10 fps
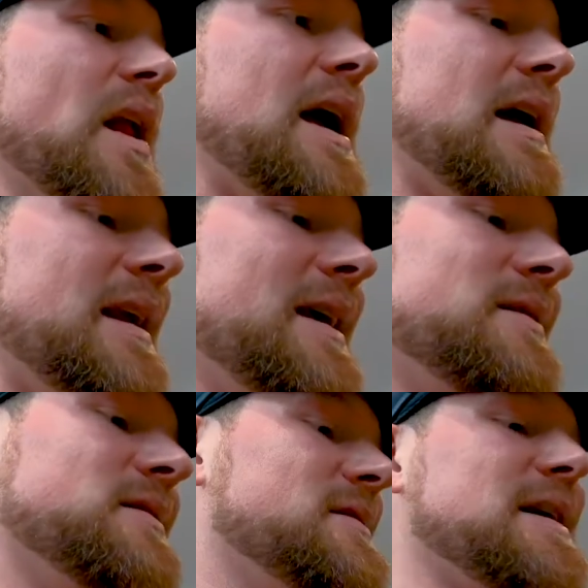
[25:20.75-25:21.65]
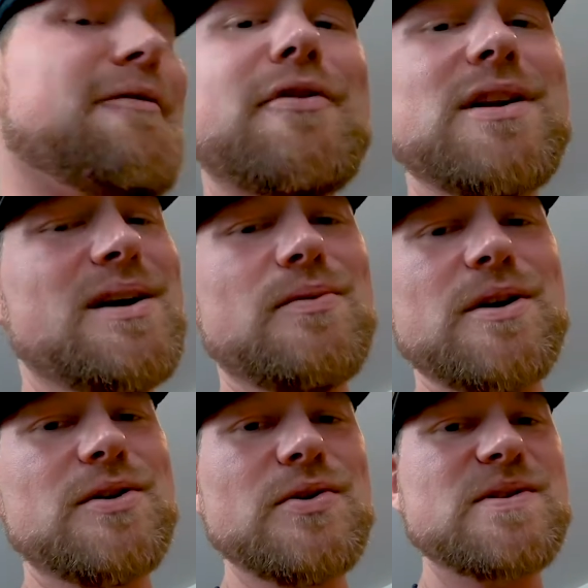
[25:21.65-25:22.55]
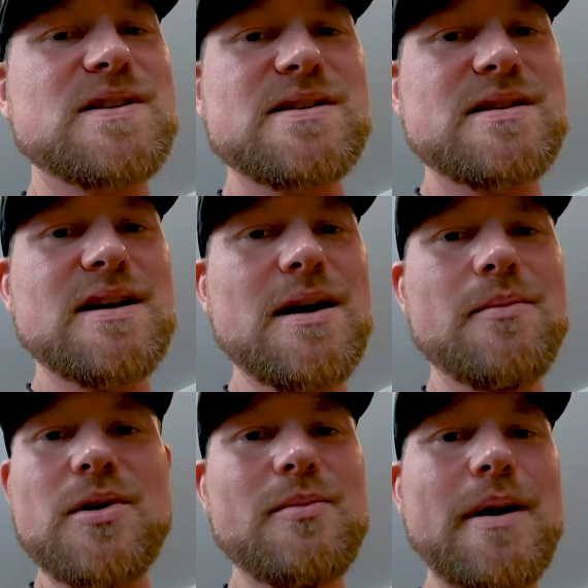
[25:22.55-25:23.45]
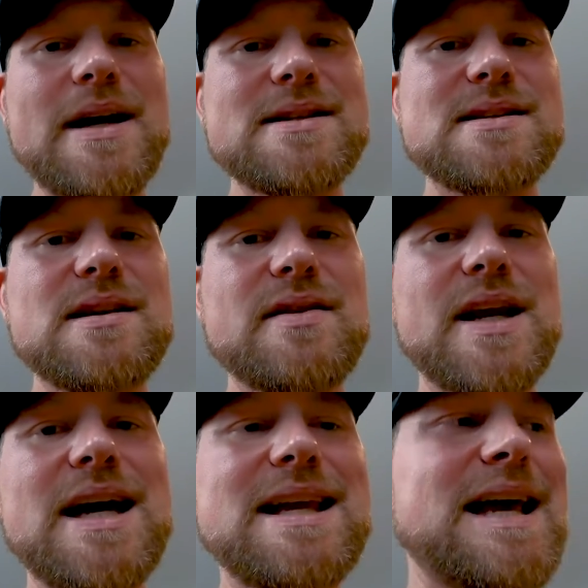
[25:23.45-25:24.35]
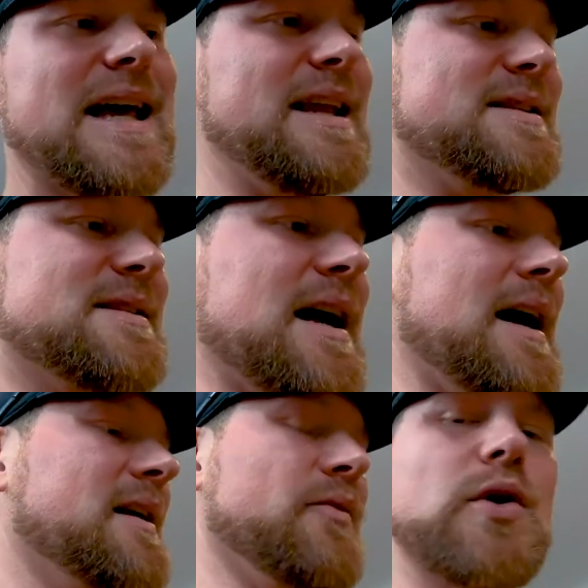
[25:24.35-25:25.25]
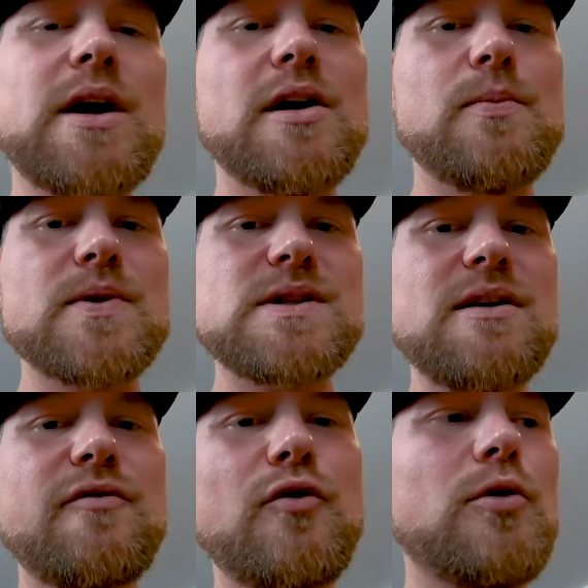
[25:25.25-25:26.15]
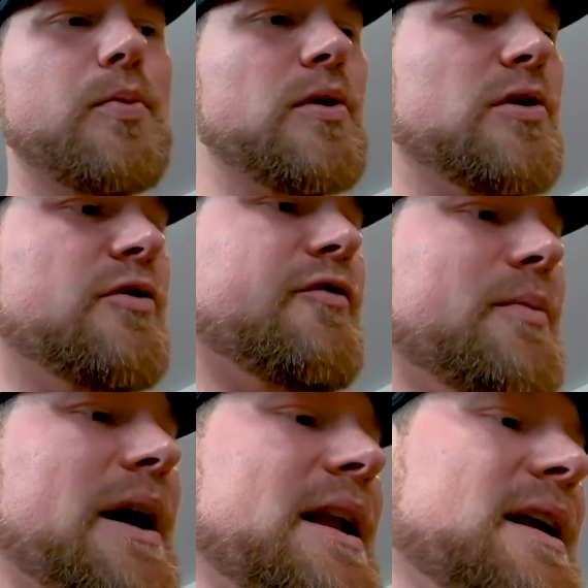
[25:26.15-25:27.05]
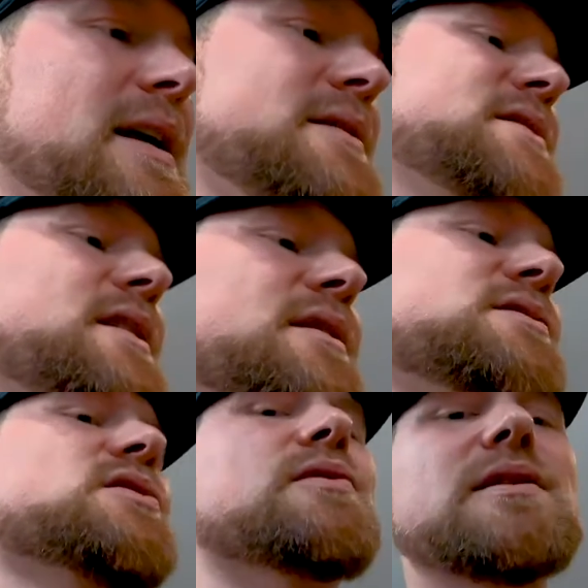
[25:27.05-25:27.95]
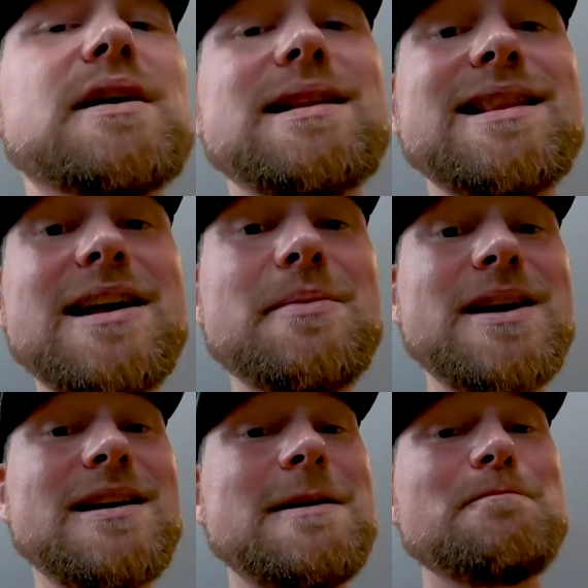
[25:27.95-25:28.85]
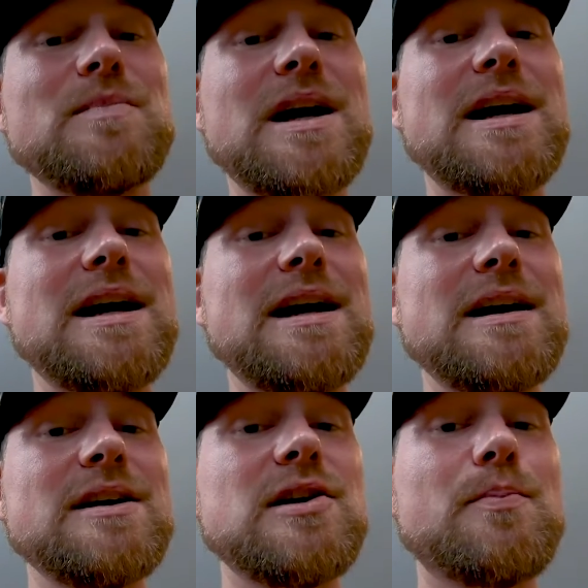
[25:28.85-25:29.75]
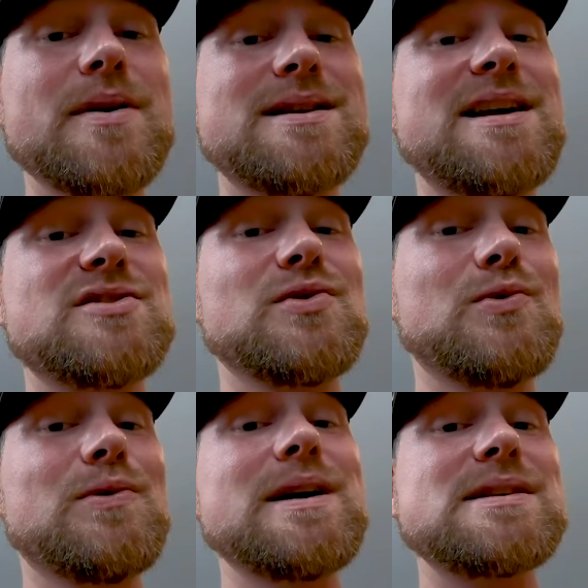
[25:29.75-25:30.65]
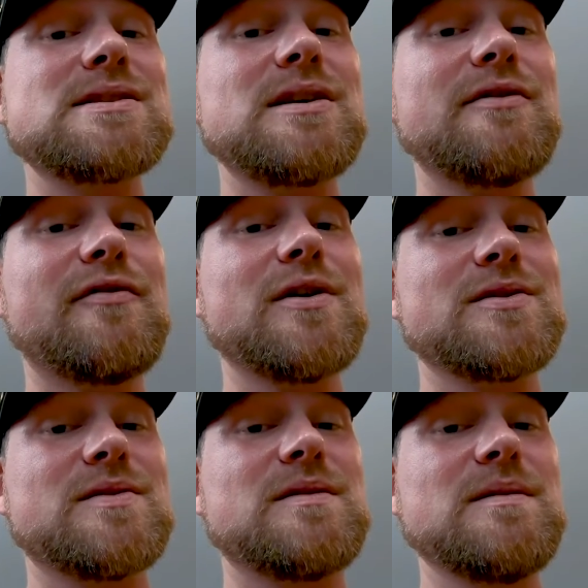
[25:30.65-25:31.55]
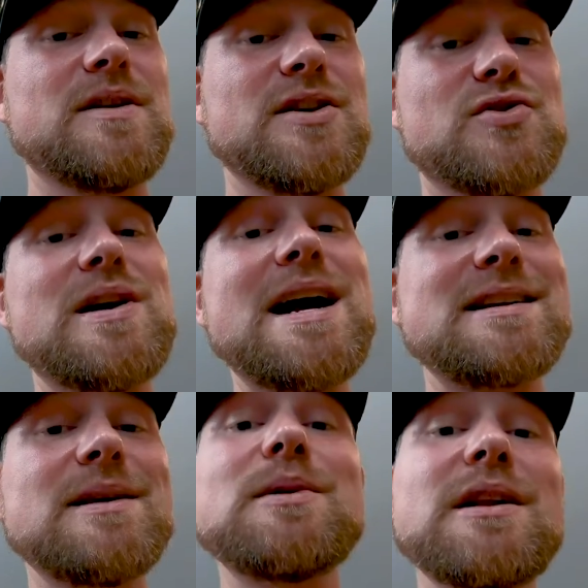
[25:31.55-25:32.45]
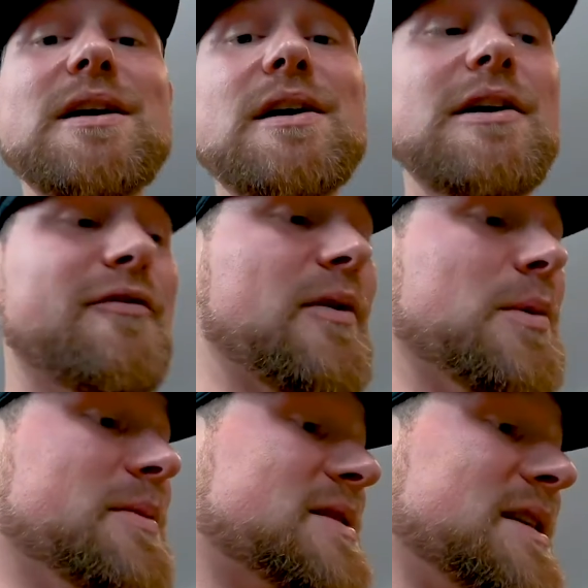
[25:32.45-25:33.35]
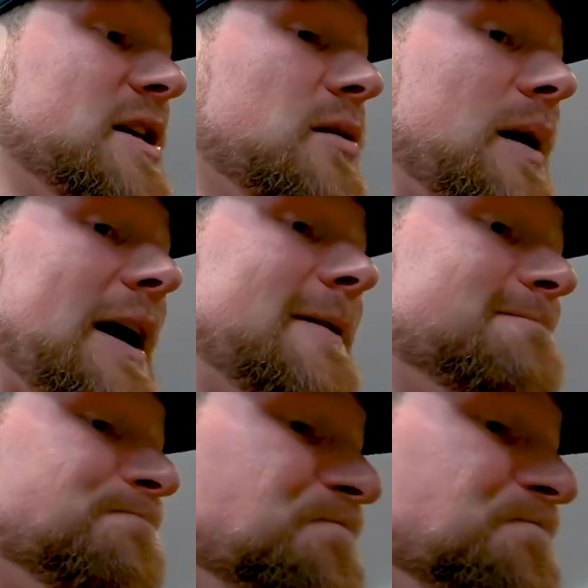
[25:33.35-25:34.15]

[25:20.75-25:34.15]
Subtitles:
And it definitely reduces the number of bites that I get. It's not 100% foolproof, but it's gonna certainly limit your potential risk for contracting malaria from a mosquito bite.